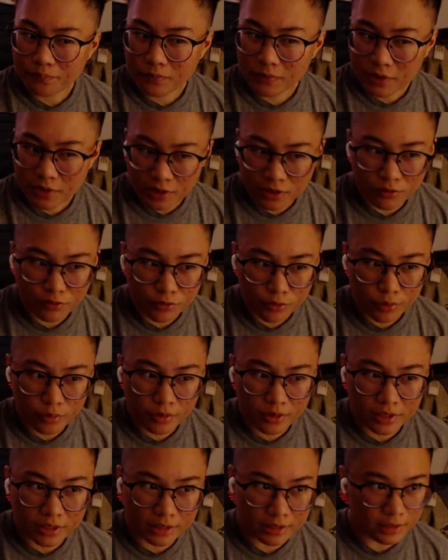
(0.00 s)
if you
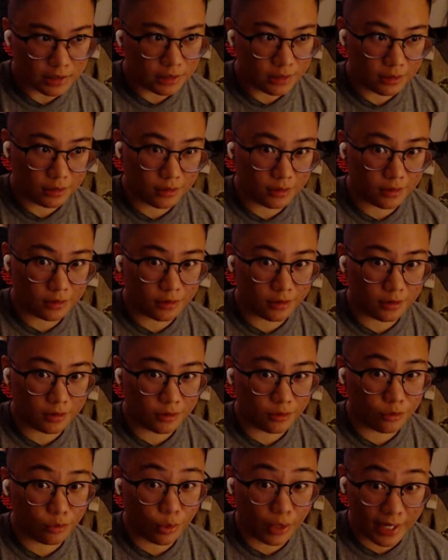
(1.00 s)
need a
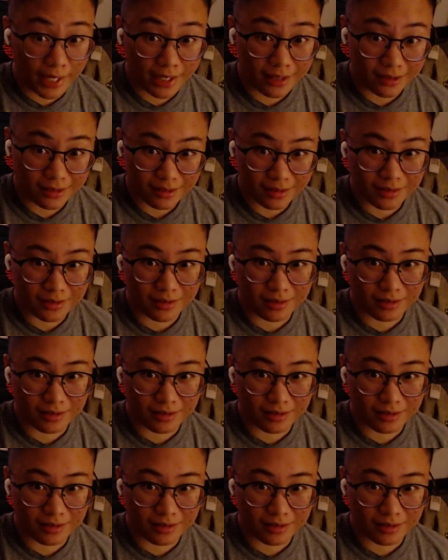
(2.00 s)
rant,